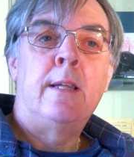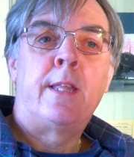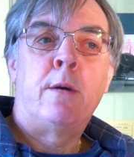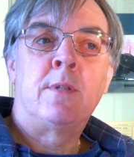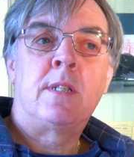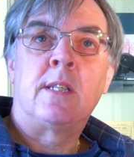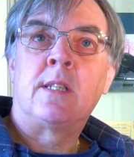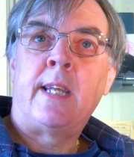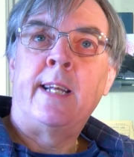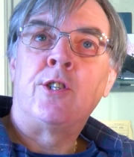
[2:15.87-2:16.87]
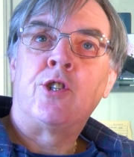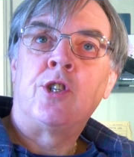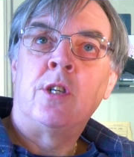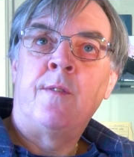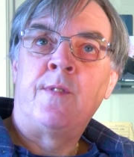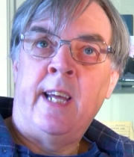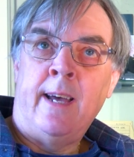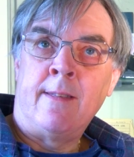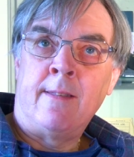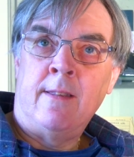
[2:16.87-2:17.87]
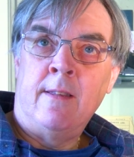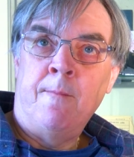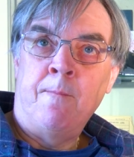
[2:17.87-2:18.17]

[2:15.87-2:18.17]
there was the stench of death.